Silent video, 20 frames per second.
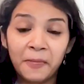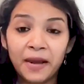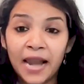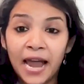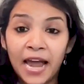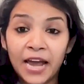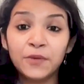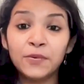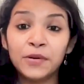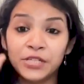
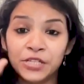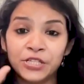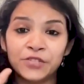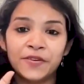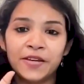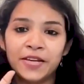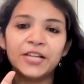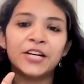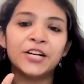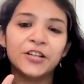Language is
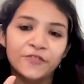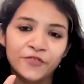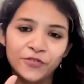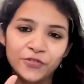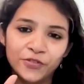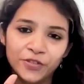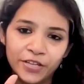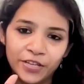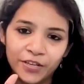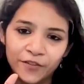very
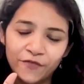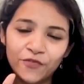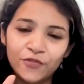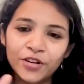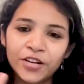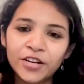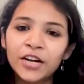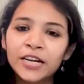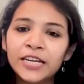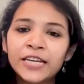confusing. If you
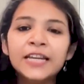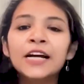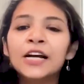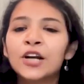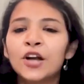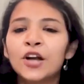read a legal